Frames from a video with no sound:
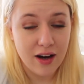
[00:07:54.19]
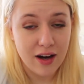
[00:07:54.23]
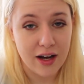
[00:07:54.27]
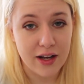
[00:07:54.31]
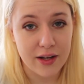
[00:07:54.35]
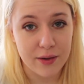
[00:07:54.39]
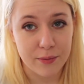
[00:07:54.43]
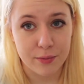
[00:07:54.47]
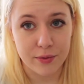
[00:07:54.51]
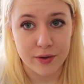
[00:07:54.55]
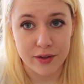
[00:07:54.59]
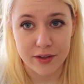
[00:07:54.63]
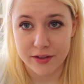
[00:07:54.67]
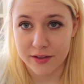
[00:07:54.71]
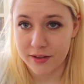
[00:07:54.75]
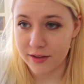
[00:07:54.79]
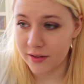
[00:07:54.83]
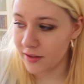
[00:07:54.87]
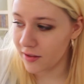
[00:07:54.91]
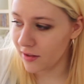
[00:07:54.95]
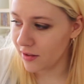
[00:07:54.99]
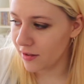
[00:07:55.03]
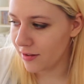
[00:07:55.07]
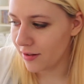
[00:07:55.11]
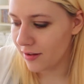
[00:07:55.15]
I would
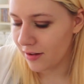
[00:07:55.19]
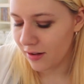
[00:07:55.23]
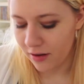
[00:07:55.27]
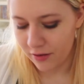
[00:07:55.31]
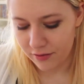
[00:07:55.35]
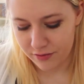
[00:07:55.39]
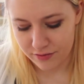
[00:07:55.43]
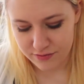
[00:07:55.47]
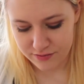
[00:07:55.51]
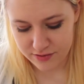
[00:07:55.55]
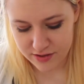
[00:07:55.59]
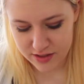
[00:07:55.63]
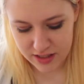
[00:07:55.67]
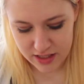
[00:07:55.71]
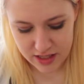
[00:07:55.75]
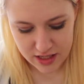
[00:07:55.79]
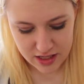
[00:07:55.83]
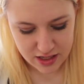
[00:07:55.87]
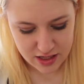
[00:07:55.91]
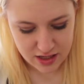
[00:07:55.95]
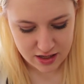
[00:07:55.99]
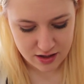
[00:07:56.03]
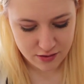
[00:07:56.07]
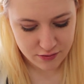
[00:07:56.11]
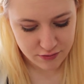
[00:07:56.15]
love to
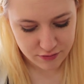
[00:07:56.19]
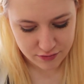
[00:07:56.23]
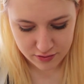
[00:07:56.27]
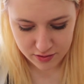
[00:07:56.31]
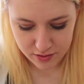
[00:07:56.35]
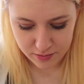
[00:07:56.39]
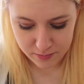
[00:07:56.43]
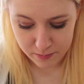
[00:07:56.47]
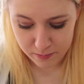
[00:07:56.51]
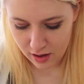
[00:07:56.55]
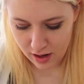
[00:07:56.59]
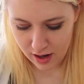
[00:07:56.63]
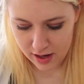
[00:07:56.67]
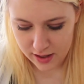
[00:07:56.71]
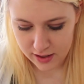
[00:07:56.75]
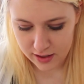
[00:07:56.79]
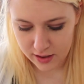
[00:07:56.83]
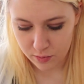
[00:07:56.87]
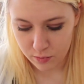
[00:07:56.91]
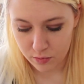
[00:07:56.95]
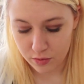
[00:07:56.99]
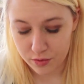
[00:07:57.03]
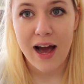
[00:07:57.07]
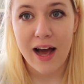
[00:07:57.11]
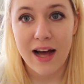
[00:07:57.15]
hear from
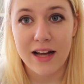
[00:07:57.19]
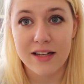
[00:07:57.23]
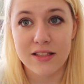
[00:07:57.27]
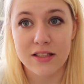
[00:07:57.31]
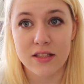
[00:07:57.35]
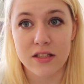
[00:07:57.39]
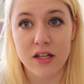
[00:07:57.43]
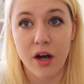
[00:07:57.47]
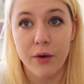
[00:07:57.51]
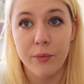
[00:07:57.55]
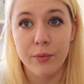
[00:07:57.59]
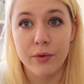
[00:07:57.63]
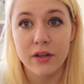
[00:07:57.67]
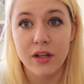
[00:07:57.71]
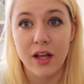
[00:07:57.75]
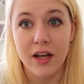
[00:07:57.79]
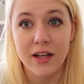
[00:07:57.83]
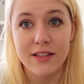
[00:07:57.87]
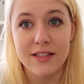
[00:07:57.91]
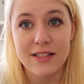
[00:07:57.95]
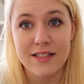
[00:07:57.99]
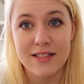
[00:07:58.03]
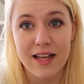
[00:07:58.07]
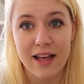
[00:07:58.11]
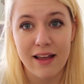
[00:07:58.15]
anyone, and I would
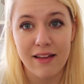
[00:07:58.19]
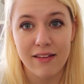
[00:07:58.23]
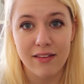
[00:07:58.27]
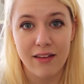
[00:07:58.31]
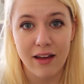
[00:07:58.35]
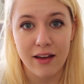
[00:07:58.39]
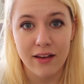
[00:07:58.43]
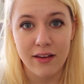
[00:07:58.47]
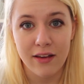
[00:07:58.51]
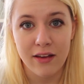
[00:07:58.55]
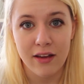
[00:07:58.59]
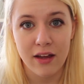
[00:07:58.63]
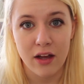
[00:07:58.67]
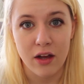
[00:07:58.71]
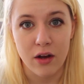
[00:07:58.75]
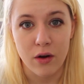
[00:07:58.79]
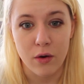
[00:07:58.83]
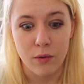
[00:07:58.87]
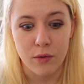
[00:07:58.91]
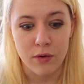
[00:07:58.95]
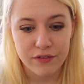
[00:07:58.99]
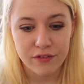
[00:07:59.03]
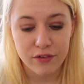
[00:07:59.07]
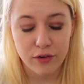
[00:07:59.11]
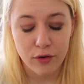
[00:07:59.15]
like to say thank
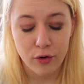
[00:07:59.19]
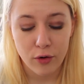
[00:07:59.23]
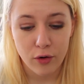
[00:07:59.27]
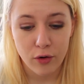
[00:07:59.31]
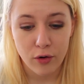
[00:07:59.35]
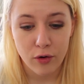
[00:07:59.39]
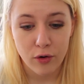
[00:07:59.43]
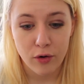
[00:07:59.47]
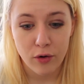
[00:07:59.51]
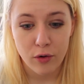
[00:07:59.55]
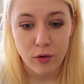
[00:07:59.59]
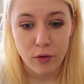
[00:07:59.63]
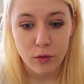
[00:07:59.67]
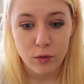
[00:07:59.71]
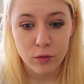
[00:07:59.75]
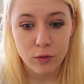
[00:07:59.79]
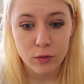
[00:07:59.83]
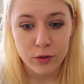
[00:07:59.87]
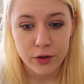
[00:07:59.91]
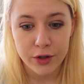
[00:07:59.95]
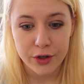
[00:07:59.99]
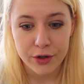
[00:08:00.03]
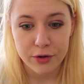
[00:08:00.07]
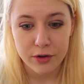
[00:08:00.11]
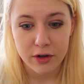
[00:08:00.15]
you for
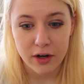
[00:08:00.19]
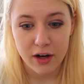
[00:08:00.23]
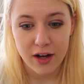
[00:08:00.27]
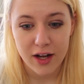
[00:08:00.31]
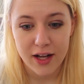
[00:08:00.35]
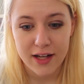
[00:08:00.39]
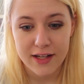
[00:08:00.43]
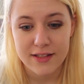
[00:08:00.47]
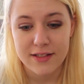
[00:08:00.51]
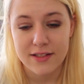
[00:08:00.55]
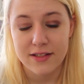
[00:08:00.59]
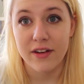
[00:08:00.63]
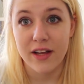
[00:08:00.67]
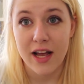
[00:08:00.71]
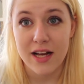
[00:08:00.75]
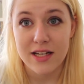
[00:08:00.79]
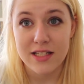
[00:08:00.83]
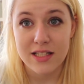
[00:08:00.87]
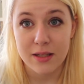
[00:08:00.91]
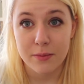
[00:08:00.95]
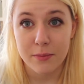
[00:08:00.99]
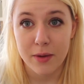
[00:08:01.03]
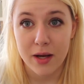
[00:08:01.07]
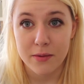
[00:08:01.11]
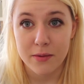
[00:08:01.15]
all you guys for getting me